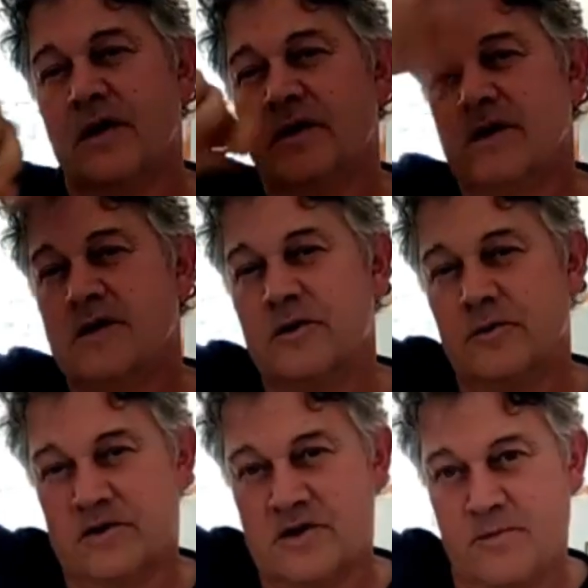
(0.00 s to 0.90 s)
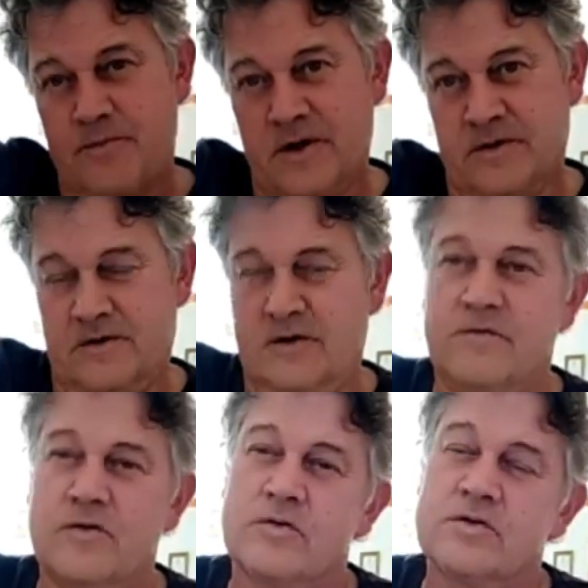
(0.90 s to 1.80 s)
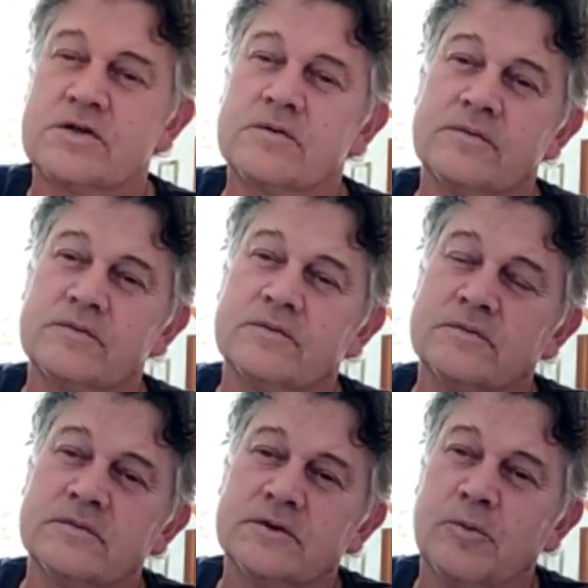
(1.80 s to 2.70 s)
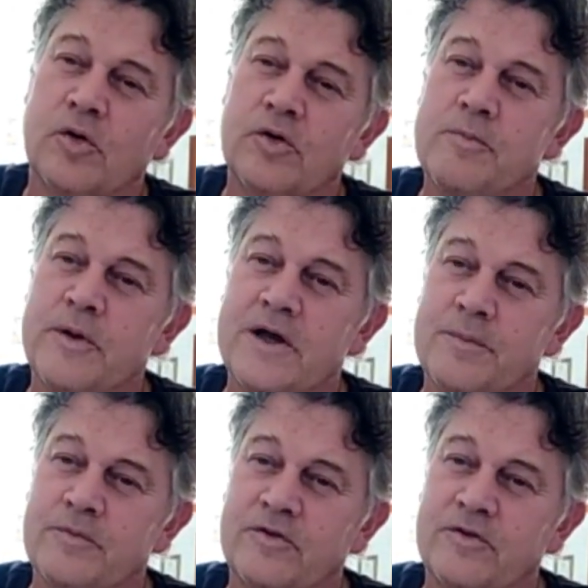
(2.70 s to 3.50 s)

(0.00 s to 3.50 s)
And then you will jump out. Now, of course, the more you pick up